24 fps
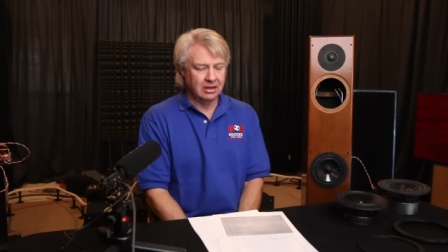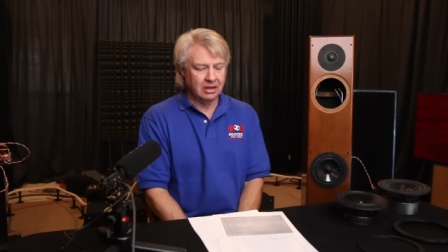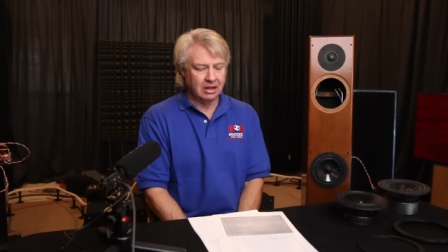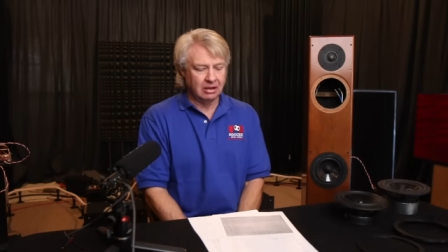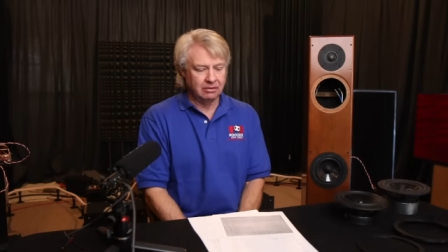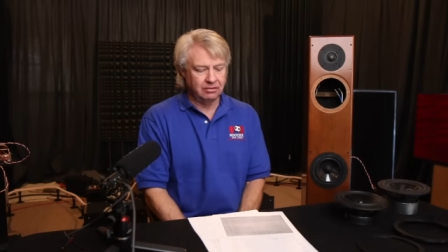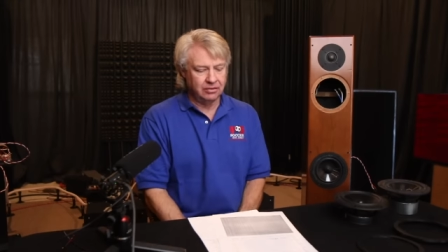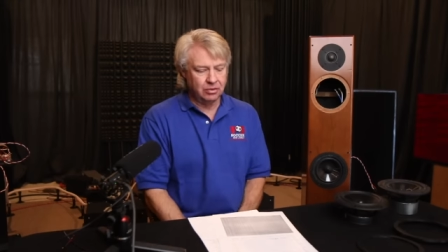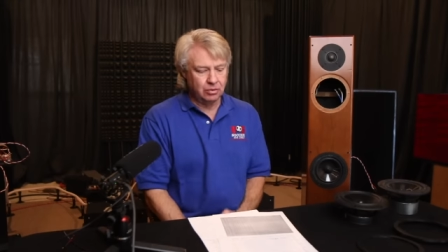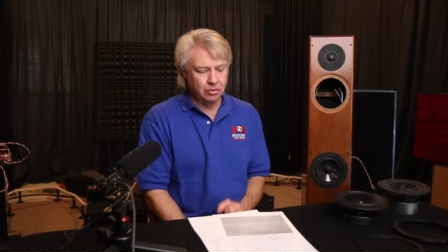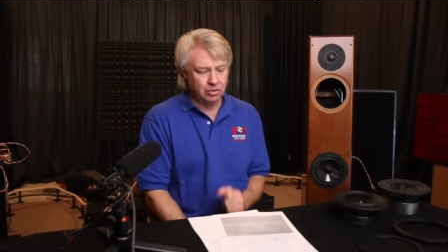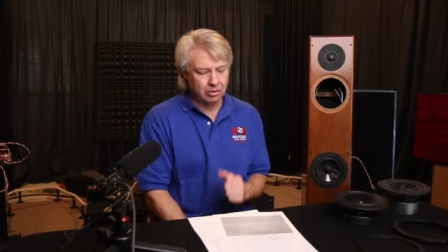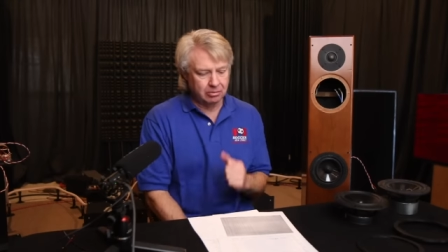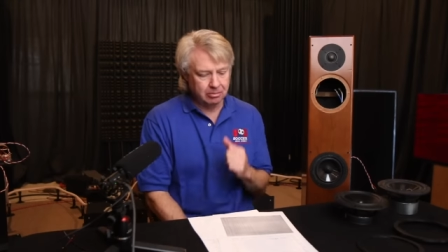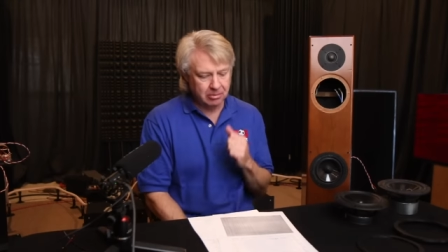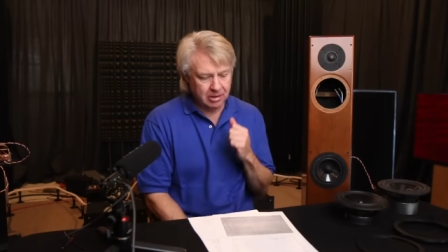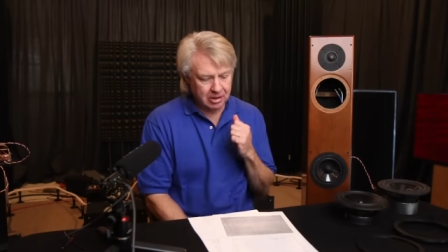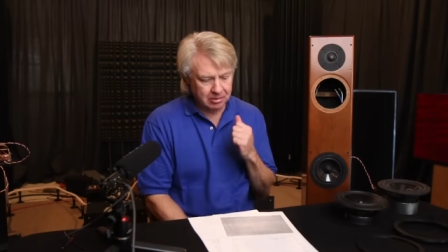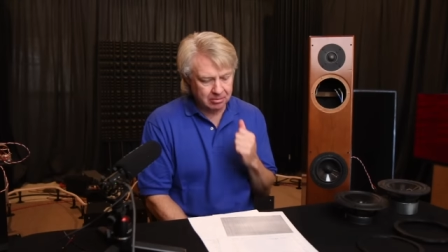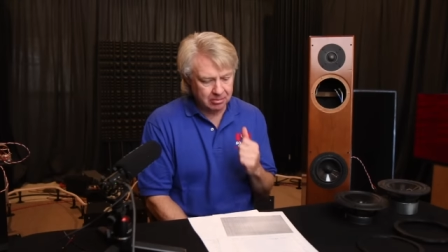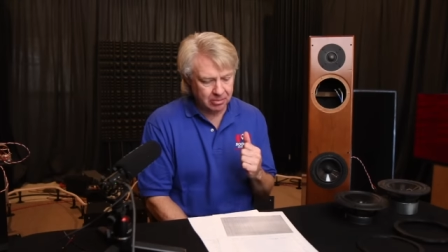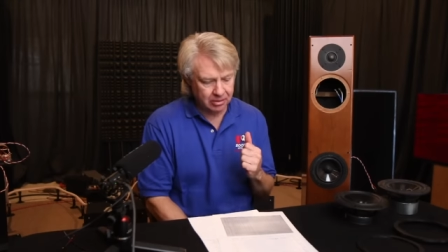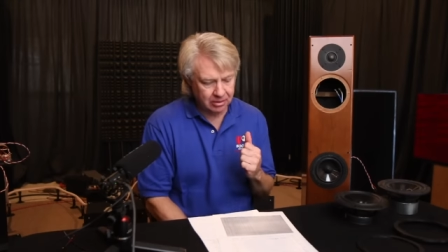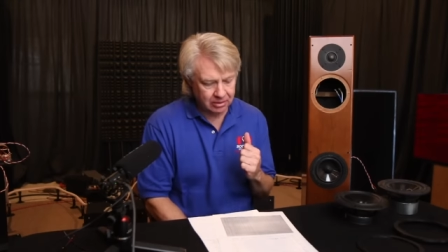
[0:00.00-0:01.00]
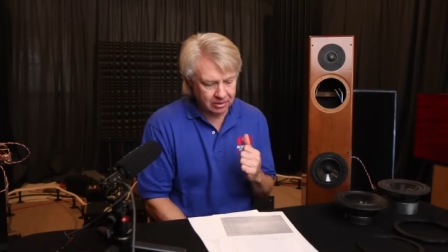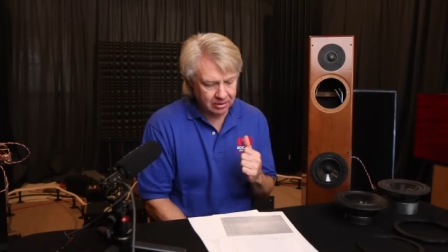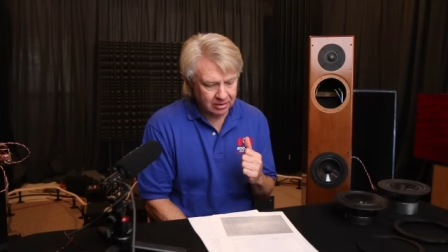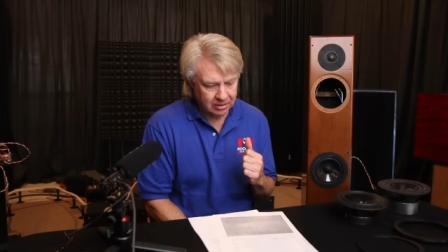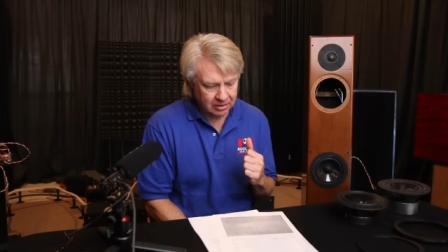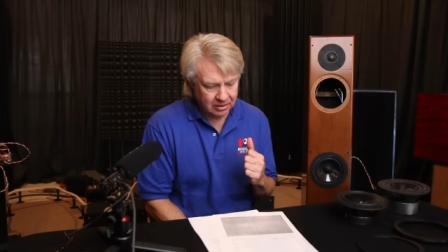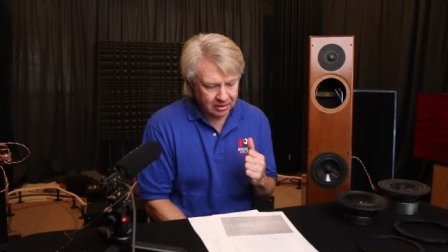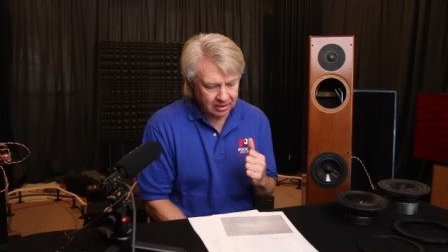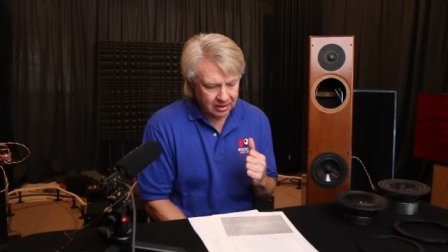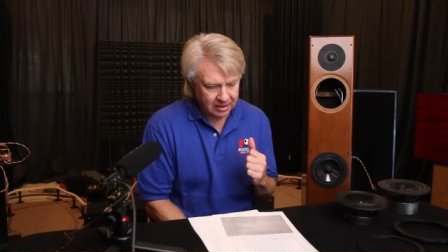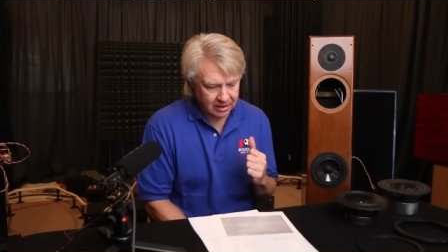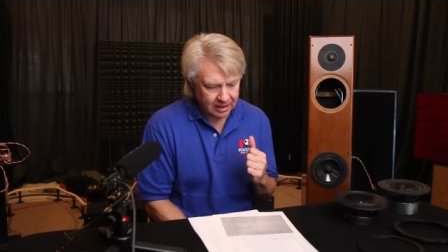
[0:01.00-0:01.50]
If you remember,
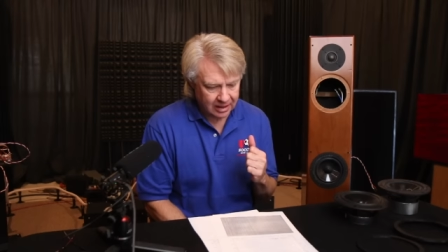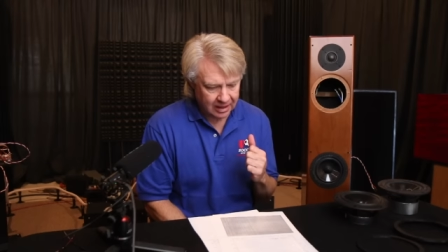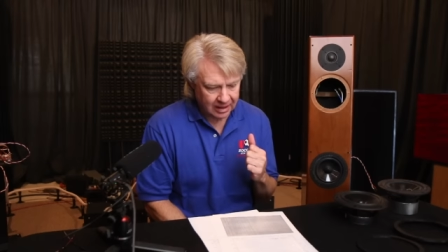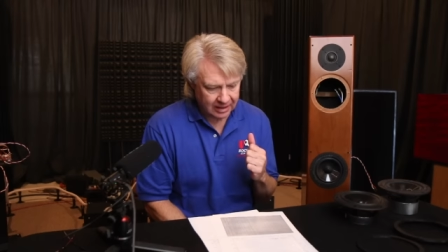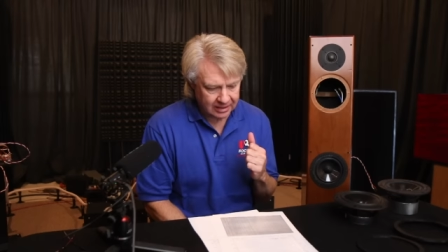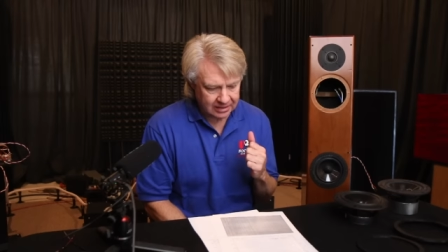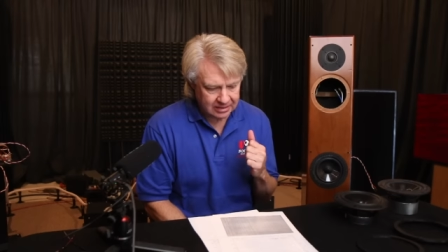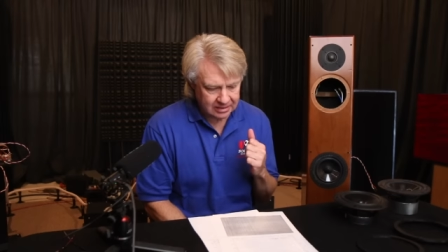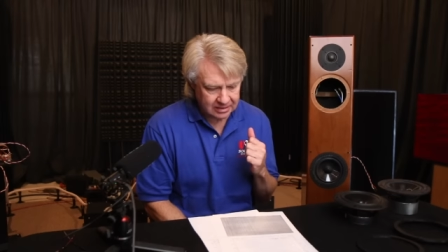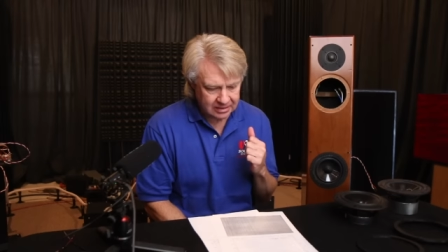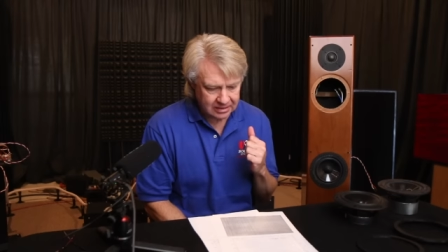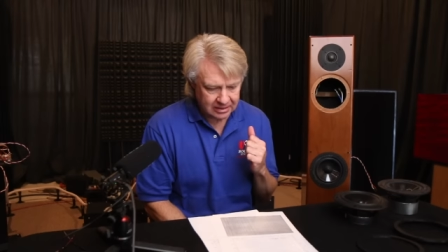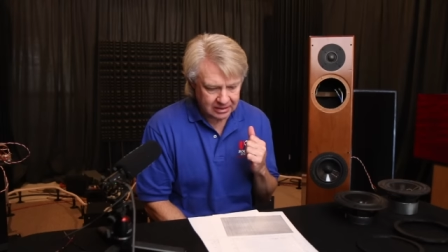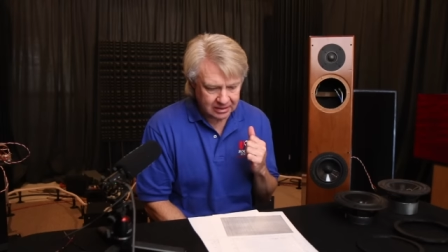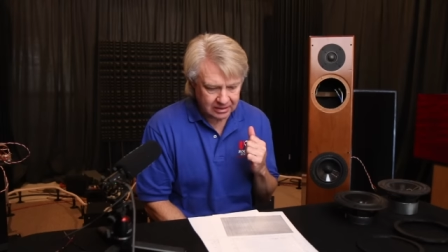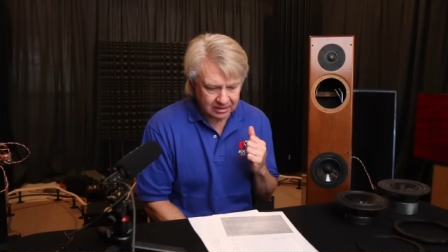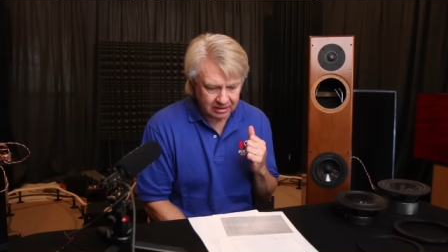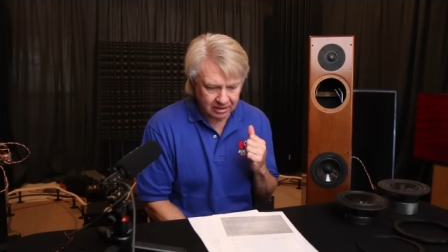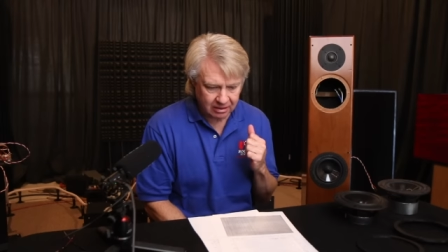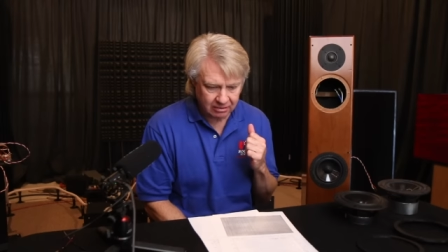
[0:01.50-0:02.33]
I did